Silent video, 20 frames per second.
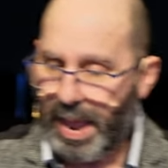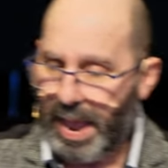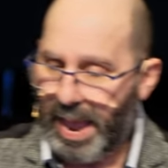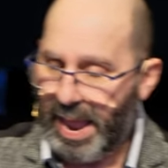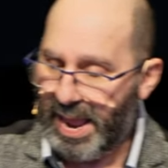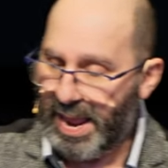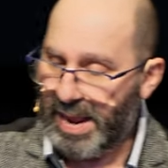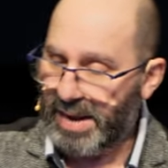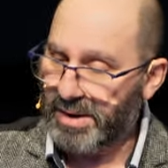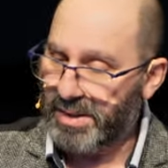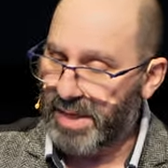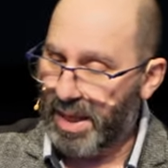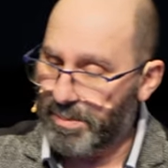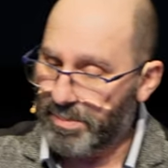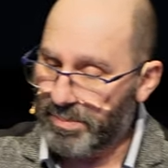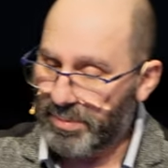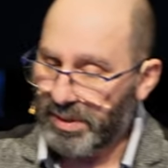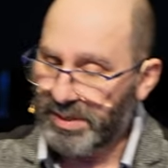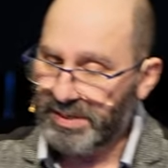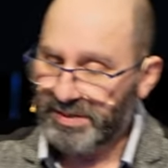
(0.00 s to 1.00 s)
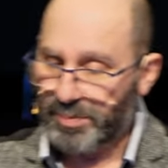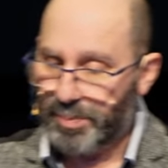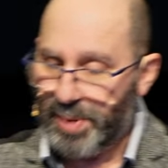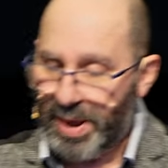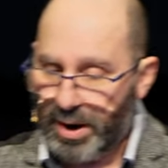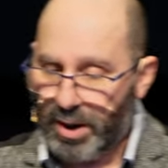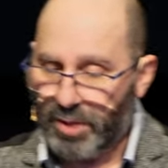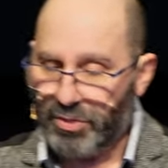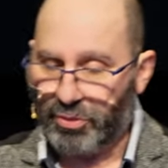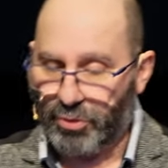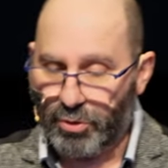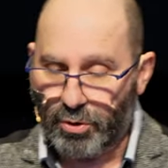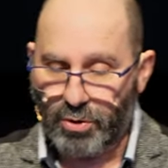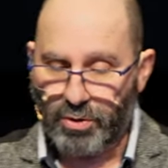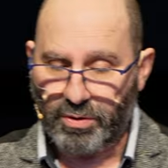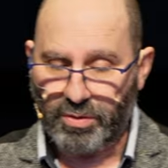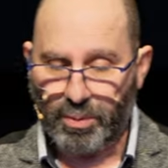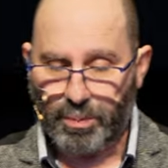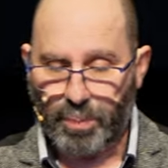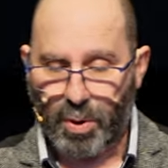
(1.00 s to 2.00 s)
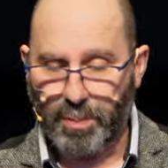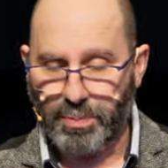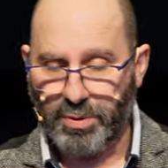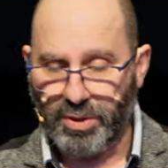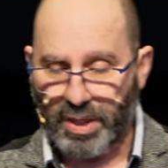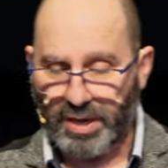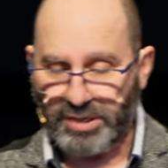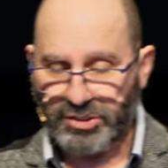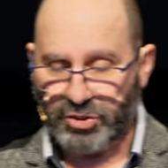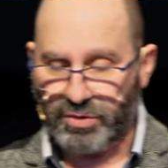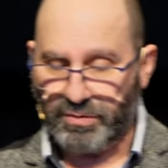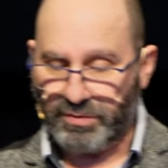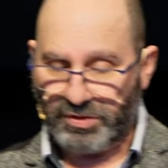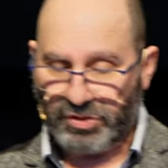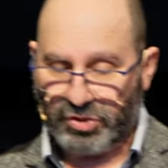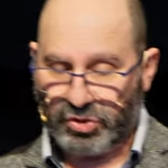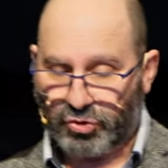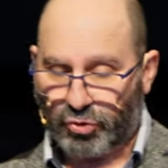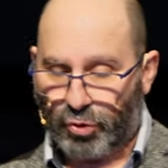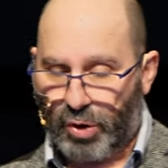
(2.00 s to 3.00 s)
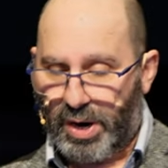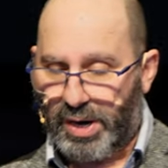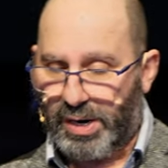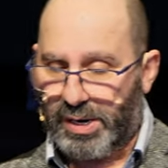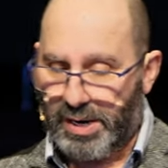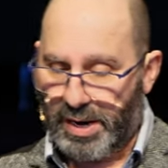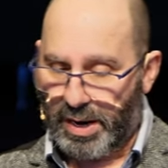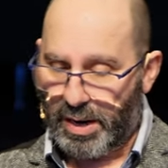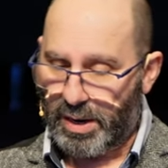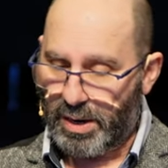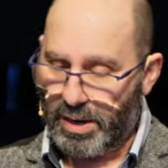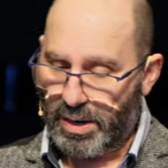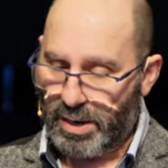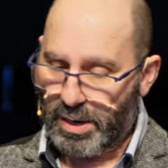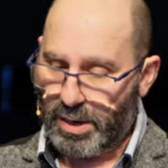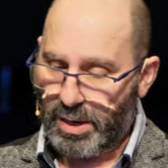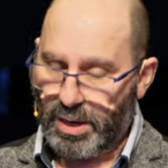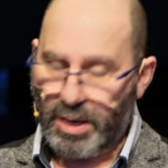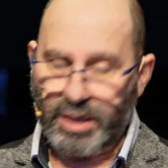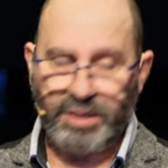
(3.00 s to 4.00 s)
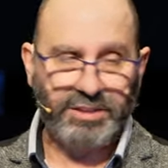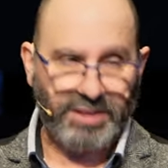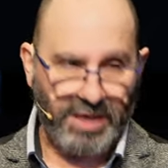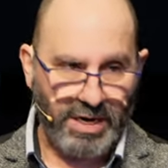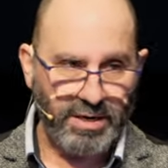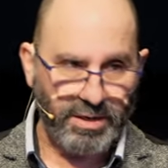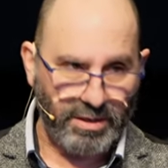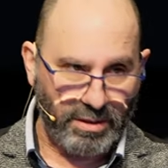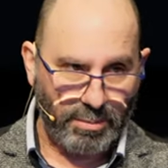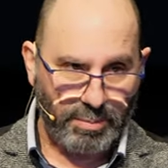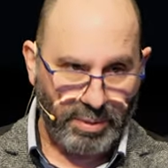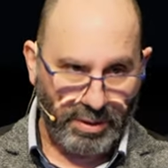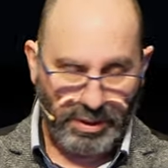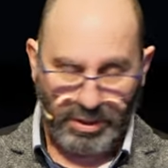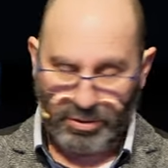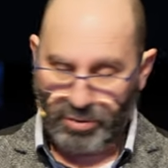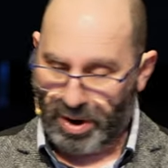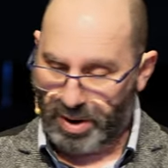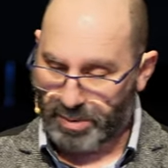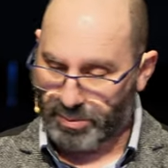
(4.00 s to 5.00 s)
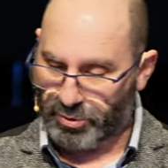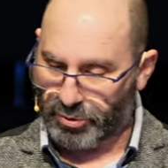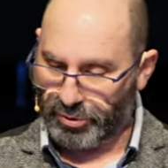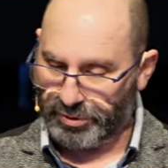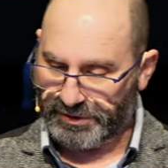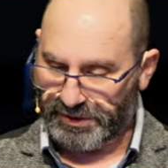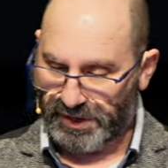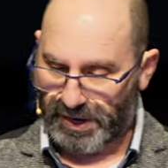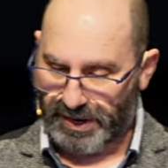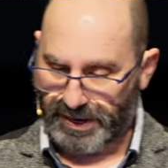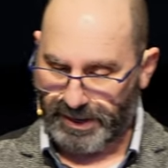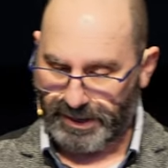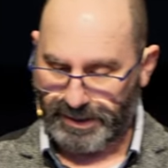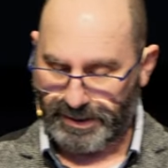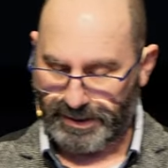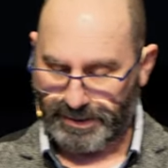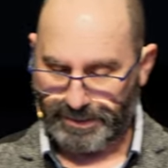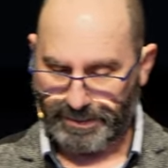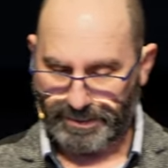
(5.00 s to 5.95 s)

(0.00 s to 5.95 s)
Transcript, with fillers: And that is about a third of the population of Australia attended the Billy Graham Crusade.